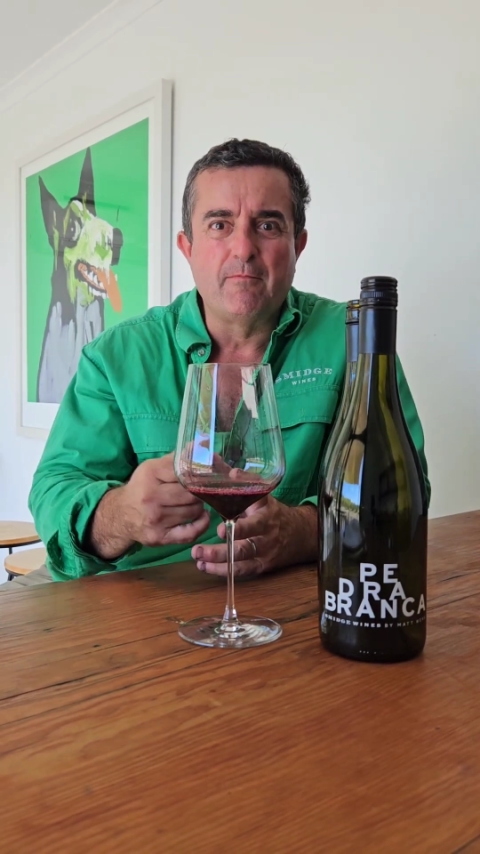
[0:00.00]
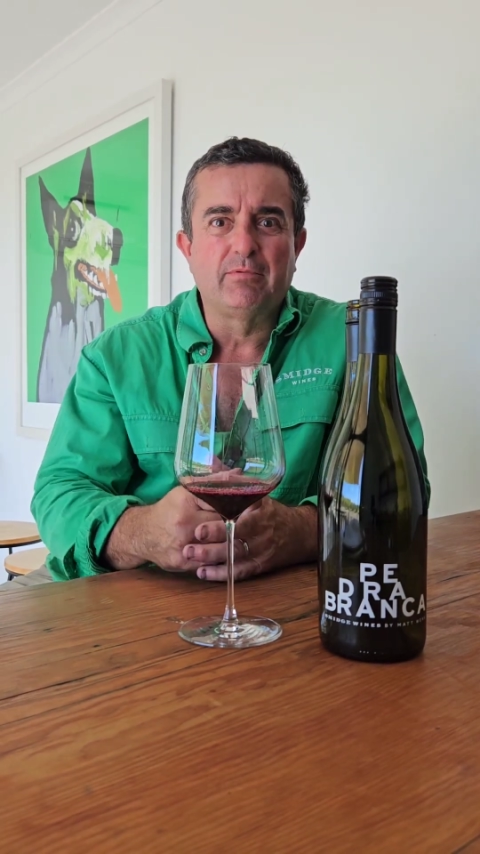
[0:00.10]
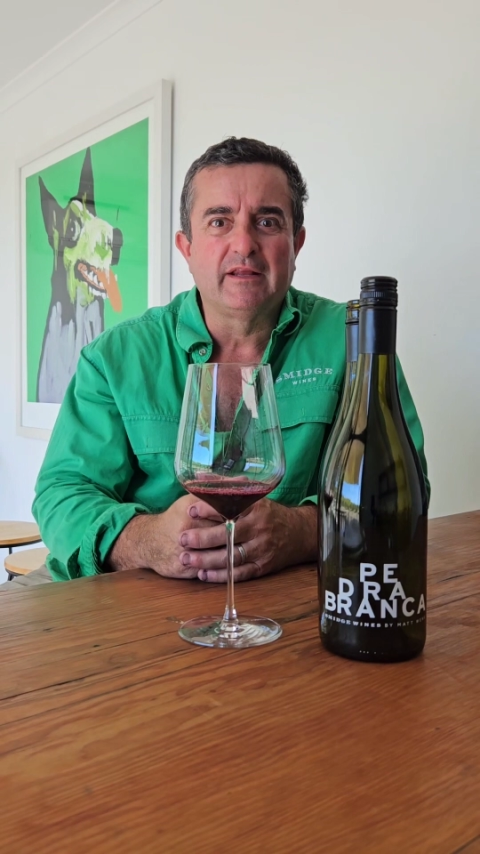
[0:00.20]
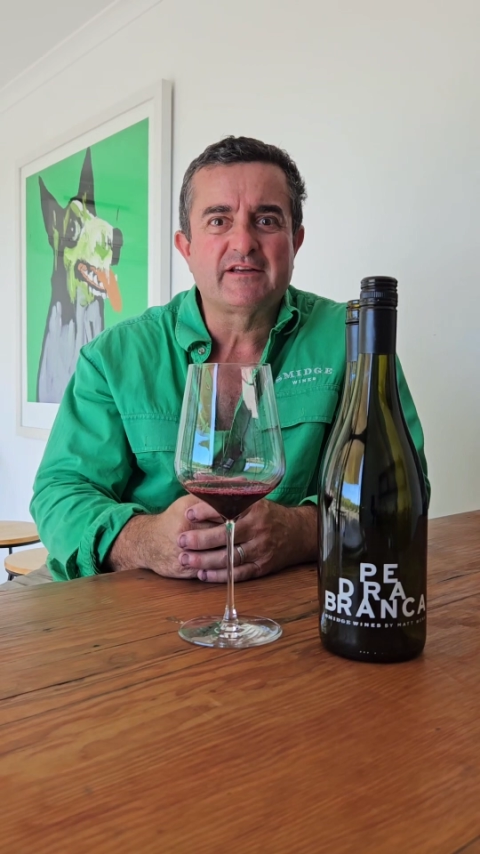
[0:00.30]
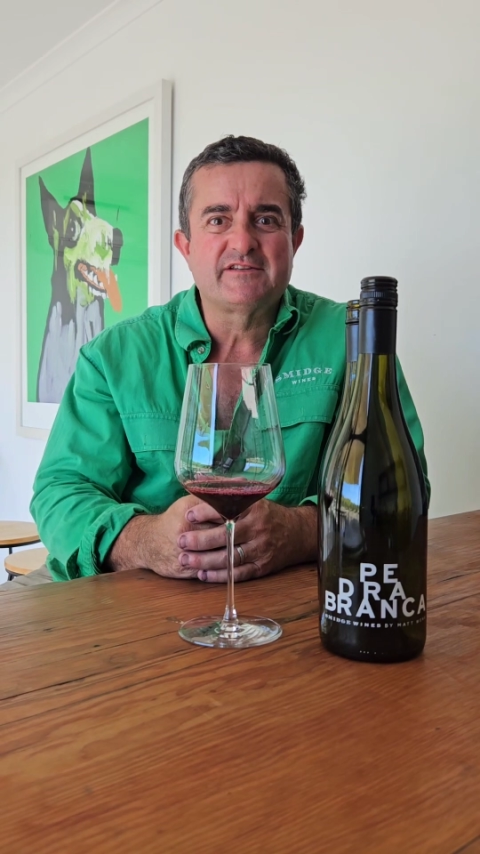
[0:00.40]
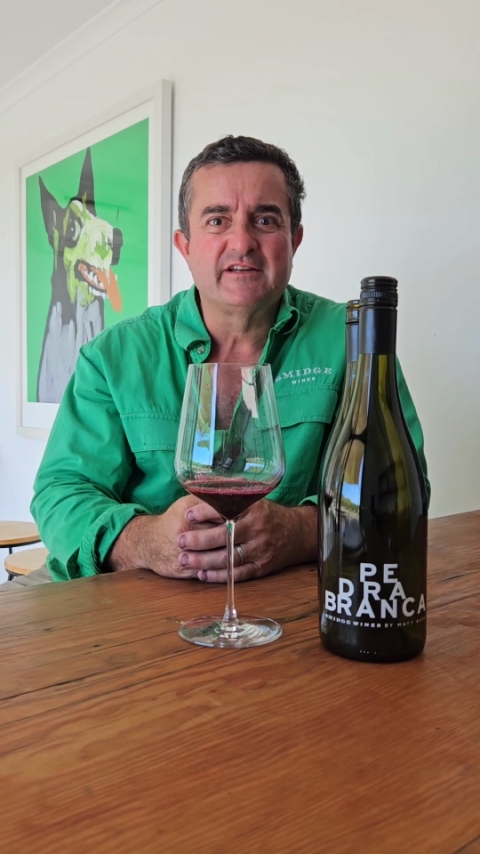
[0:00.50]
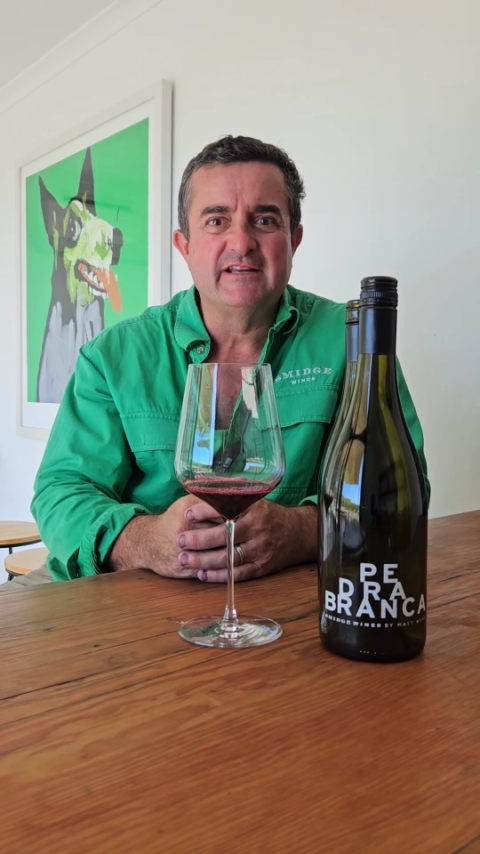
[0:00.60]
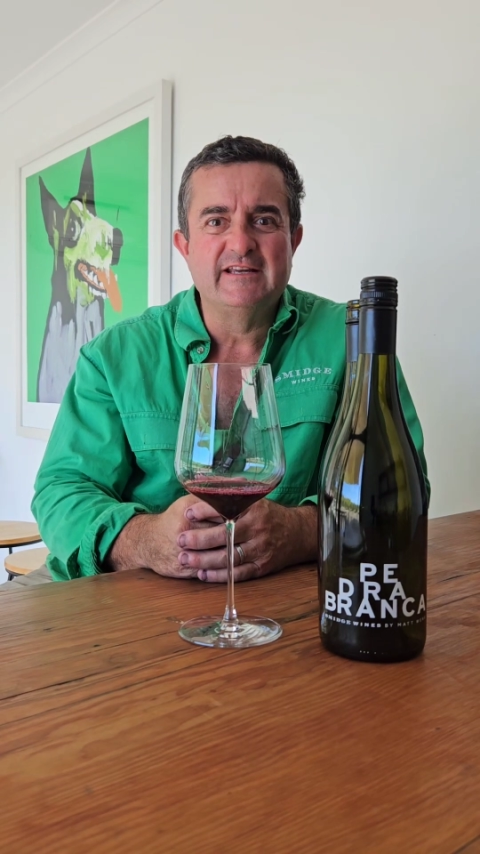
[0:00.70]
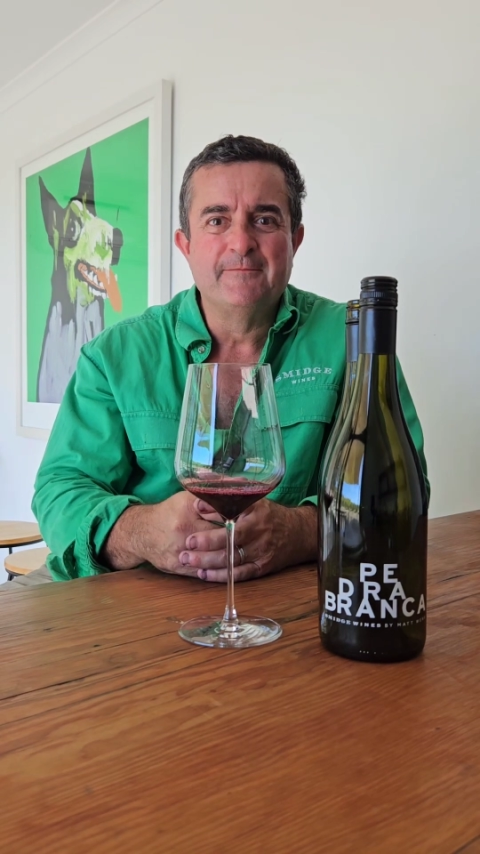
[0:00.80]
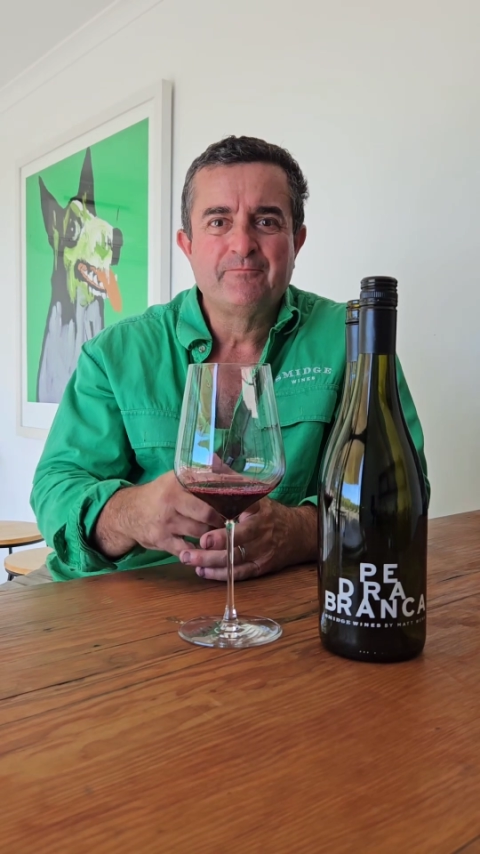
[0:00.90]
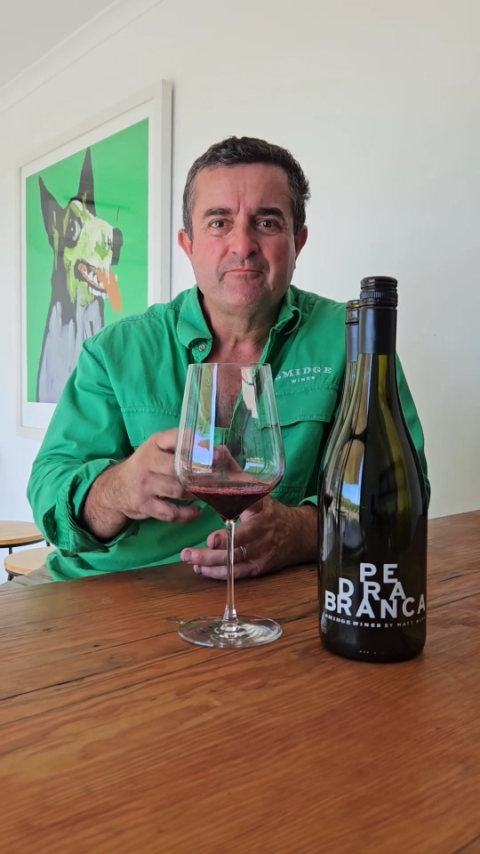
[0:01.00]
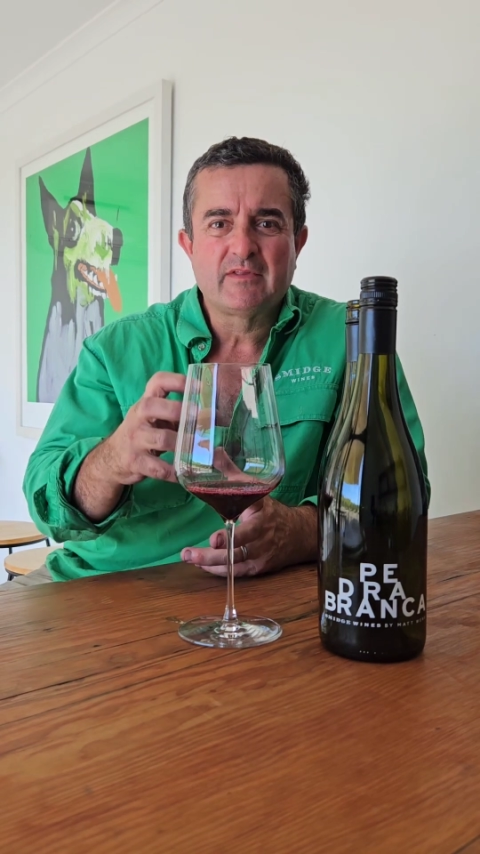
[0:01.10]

complexity